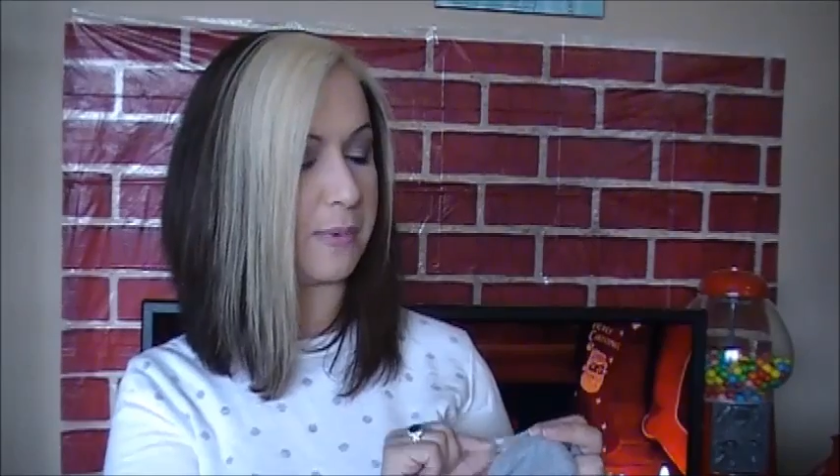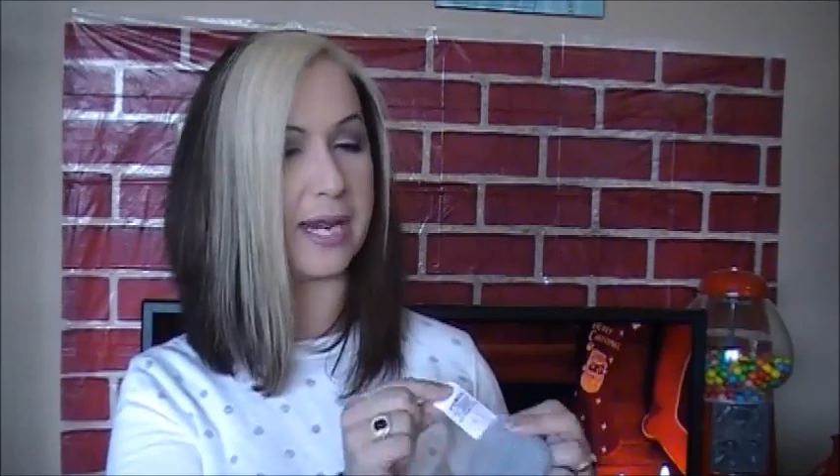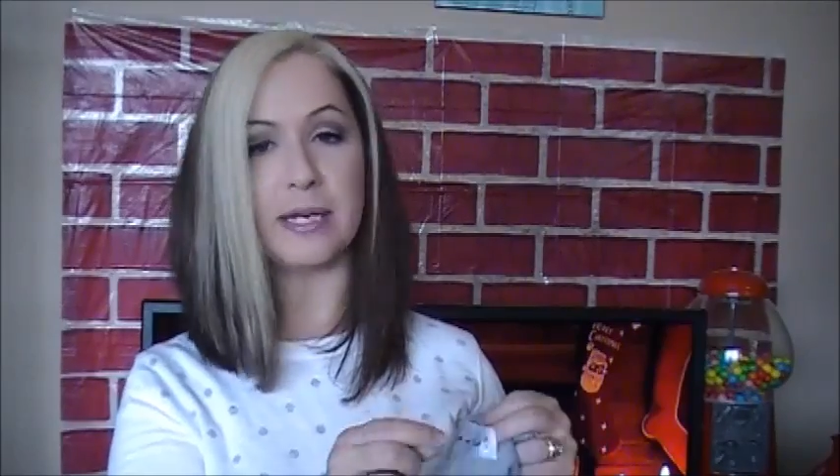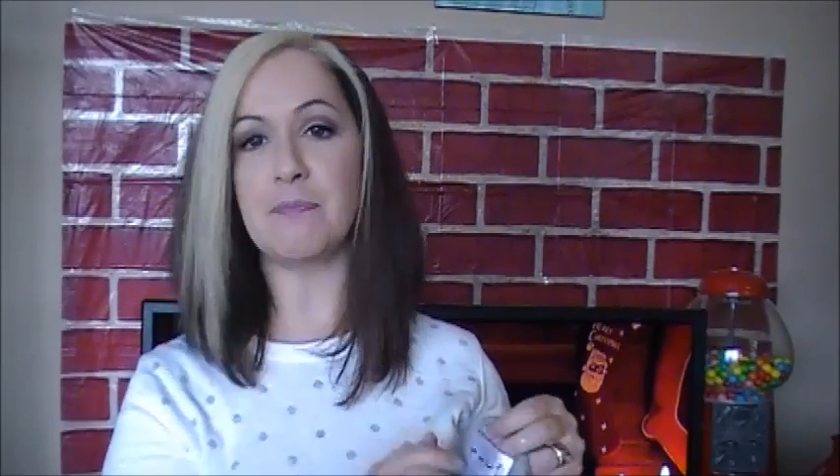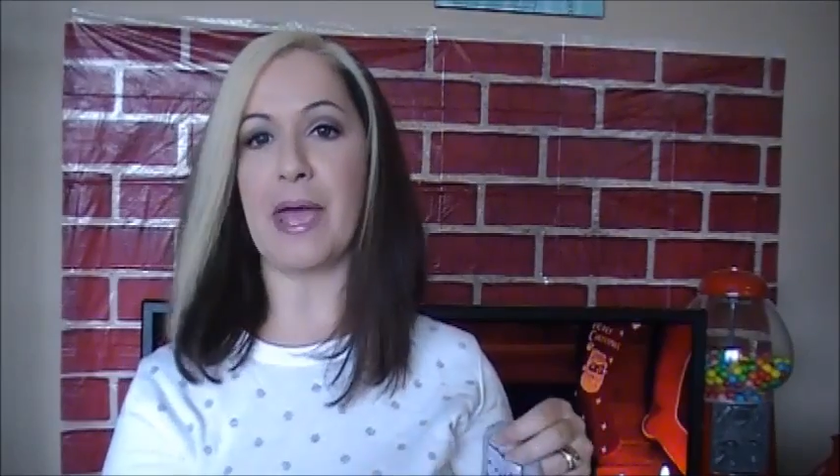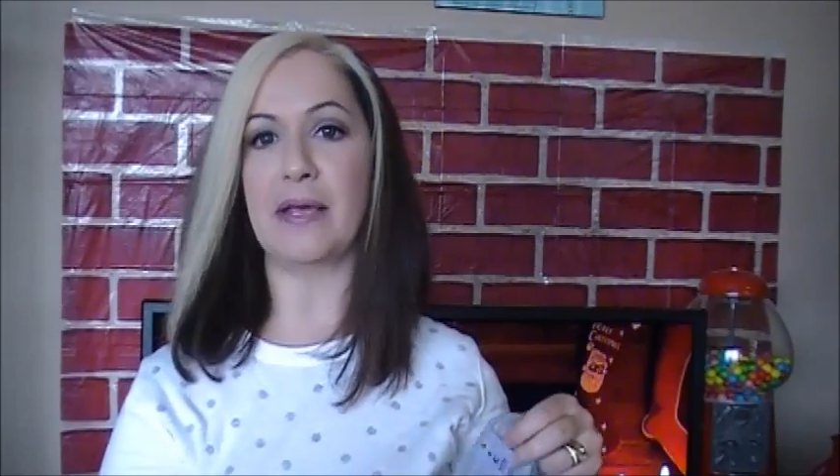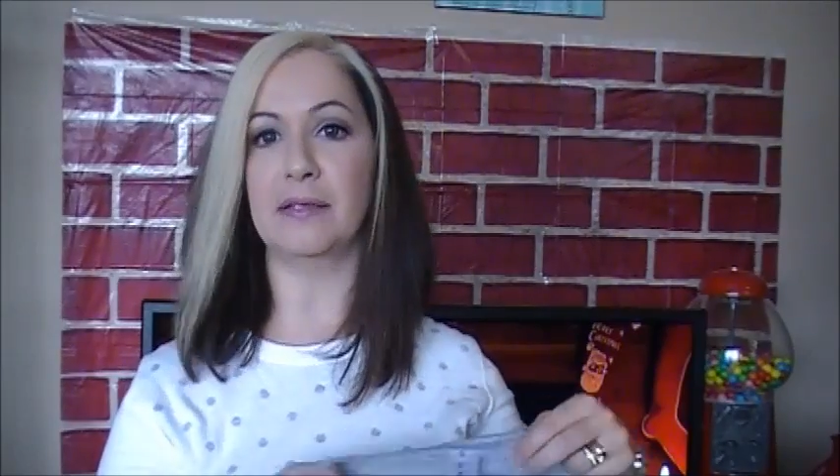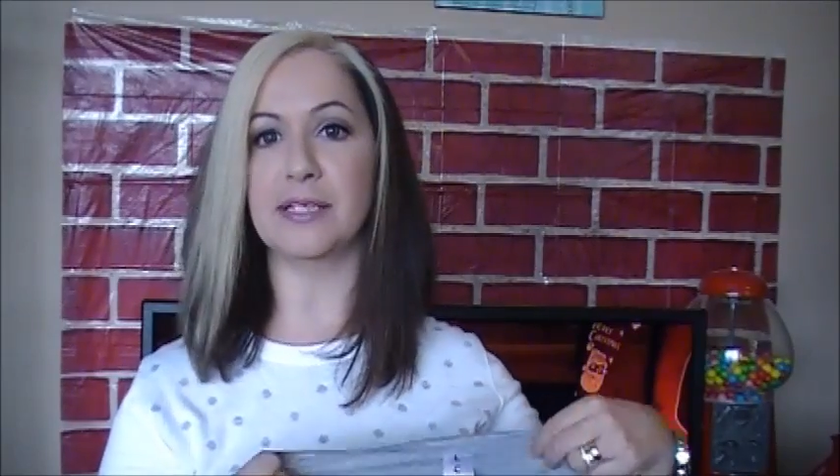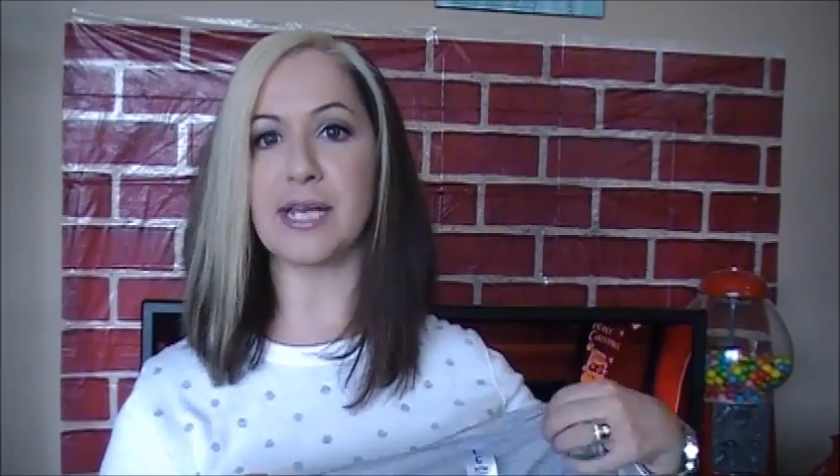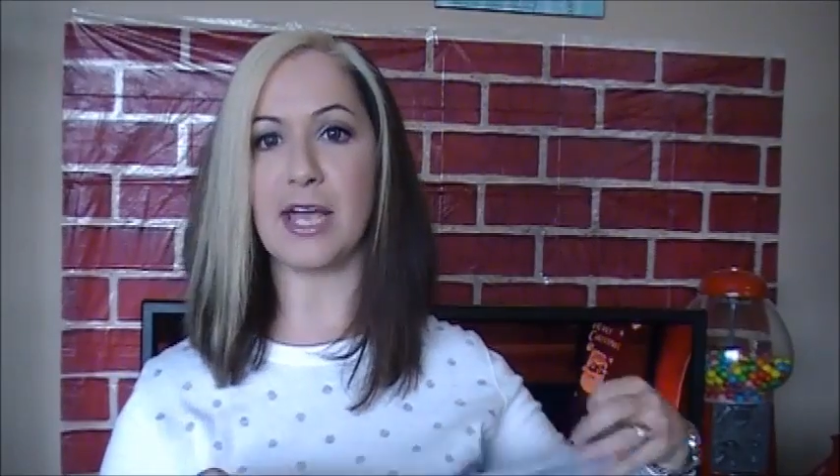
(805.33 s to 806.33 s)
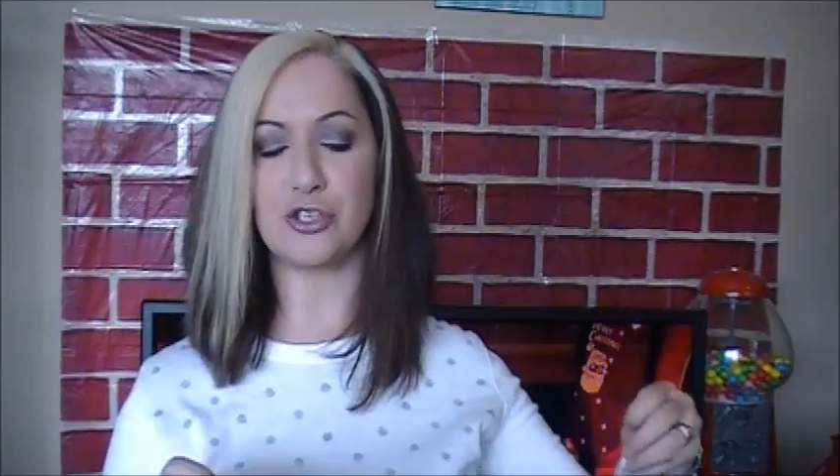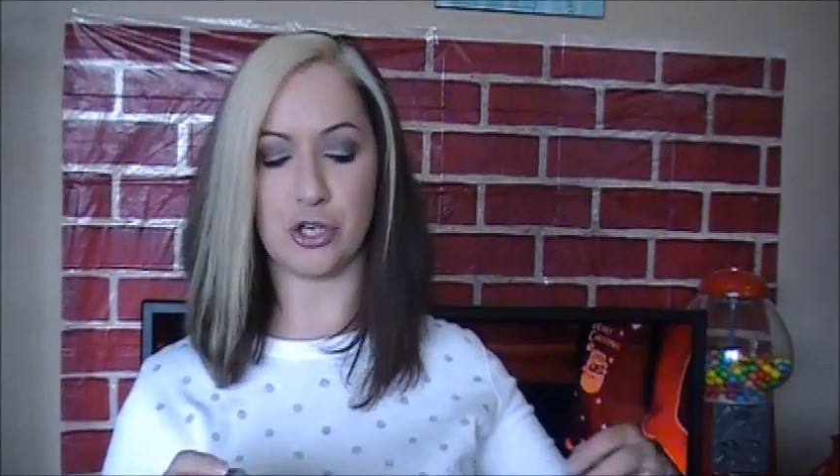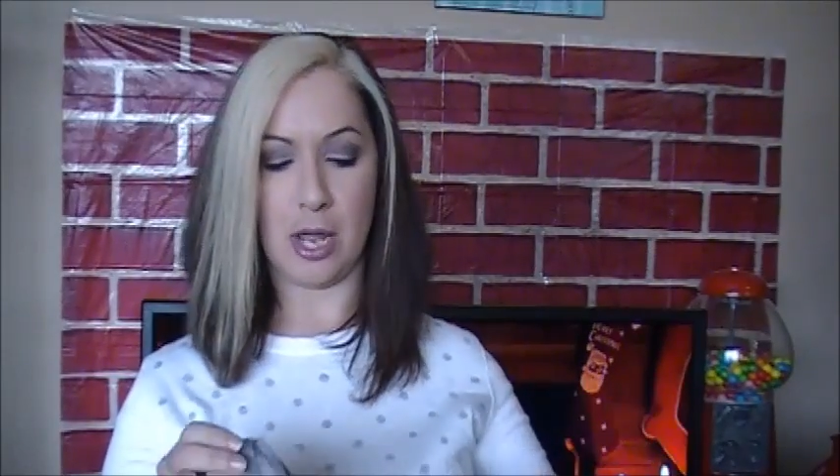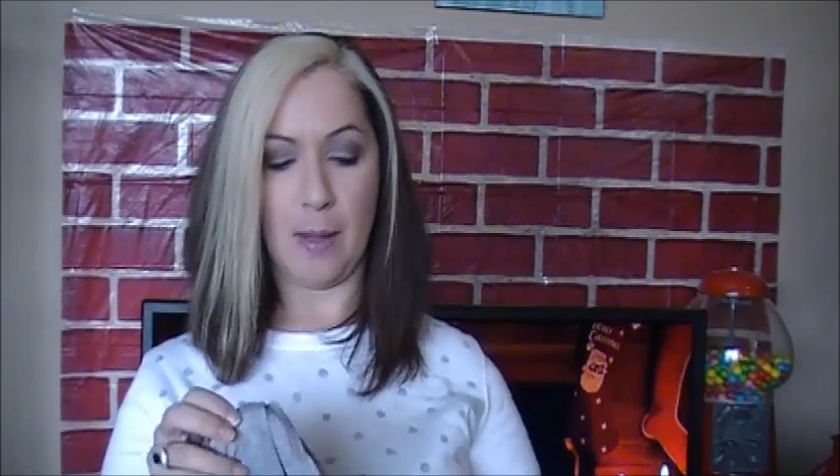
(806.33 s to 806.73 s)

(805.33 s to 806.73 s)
made in Bangladesh.